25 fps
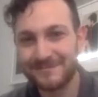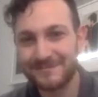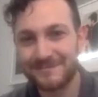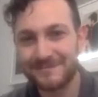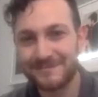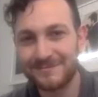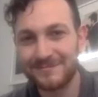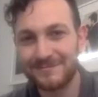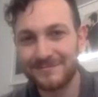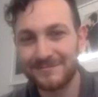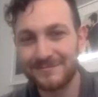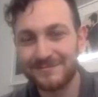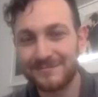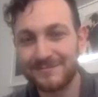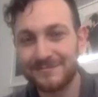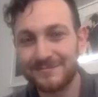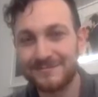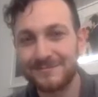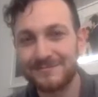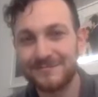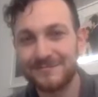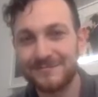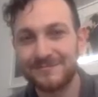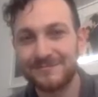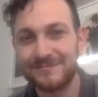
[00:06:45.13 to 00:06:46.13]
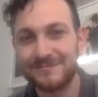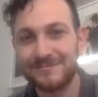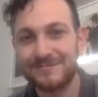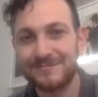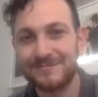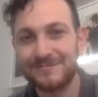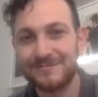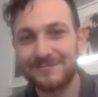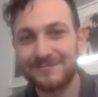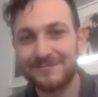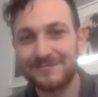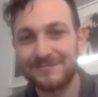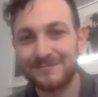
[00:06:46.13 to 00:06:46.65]

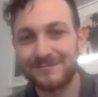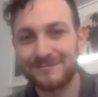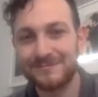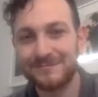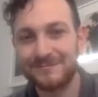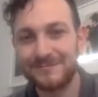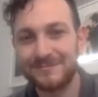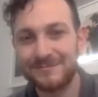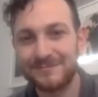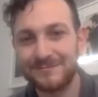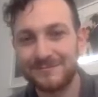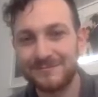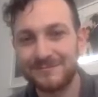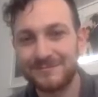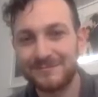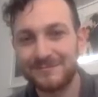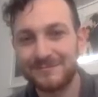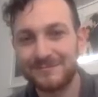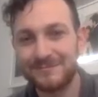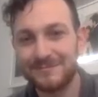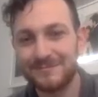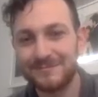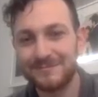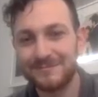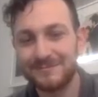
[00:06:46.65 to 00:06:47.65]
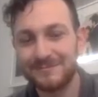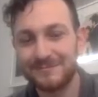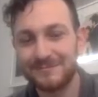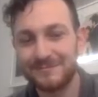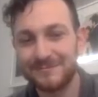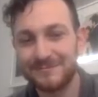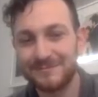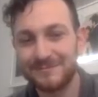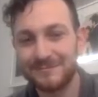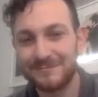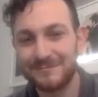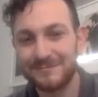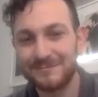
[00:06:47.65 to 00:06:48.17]

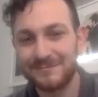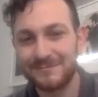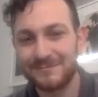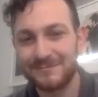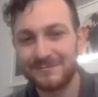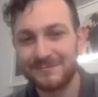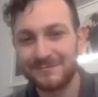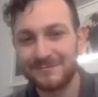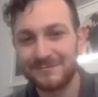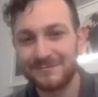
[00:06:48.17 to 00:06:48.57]
This person isn't speaking.